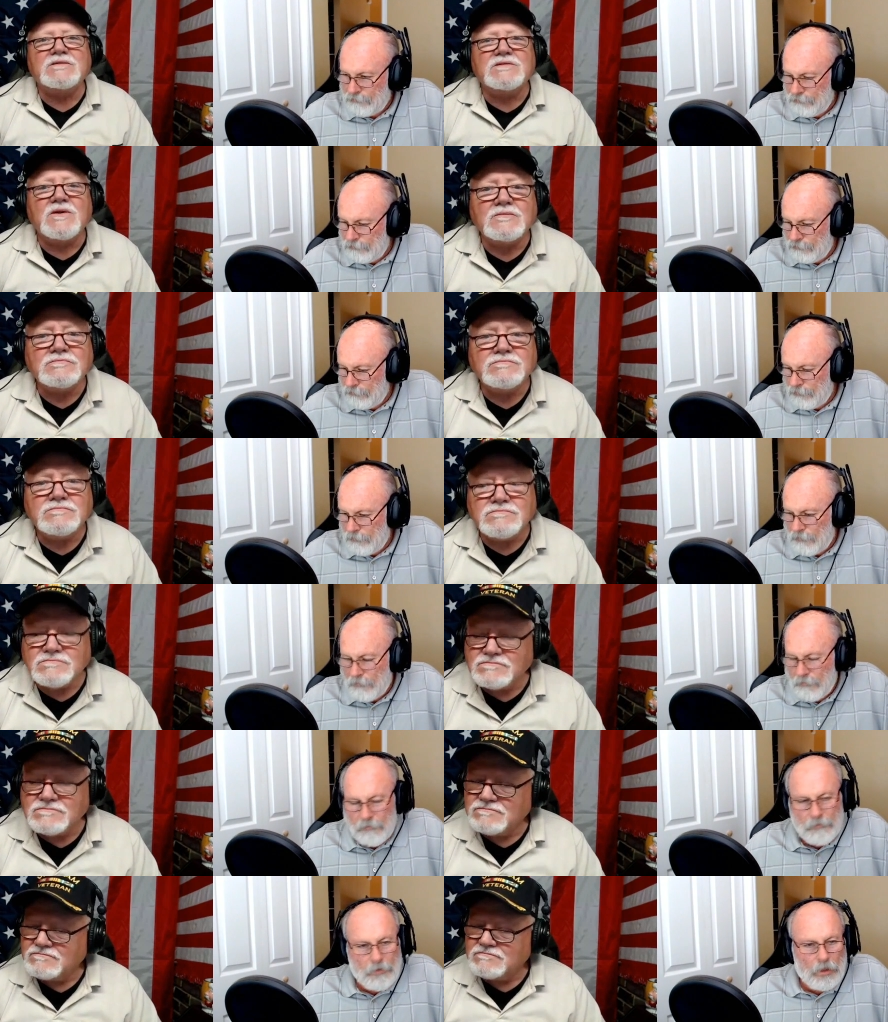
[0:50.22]
Speaker 1: I think
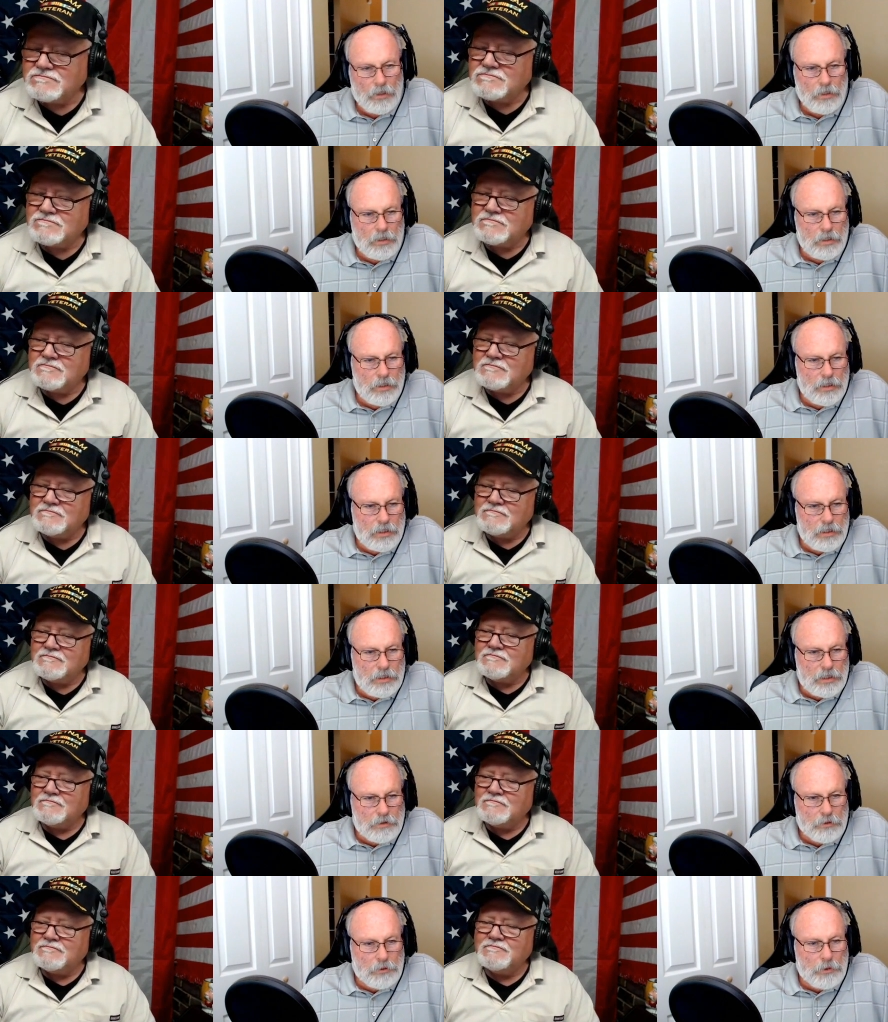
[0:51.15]
so.
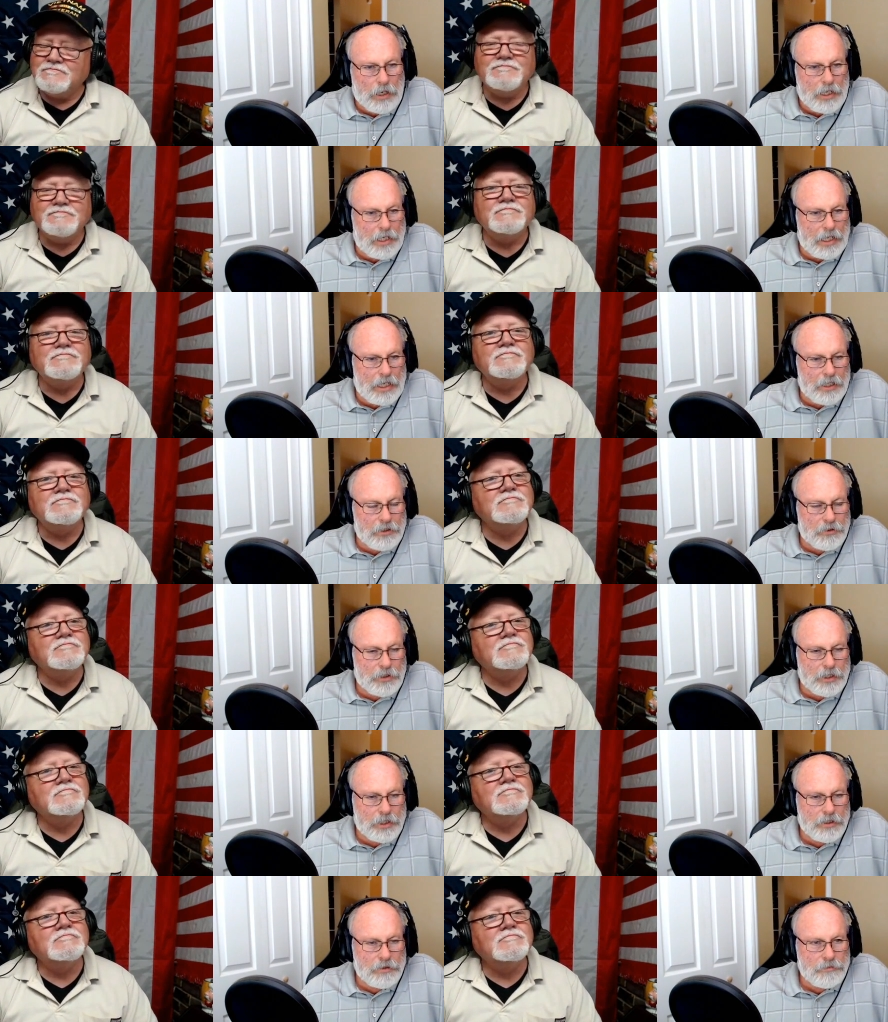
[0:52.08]
We ready to get into it?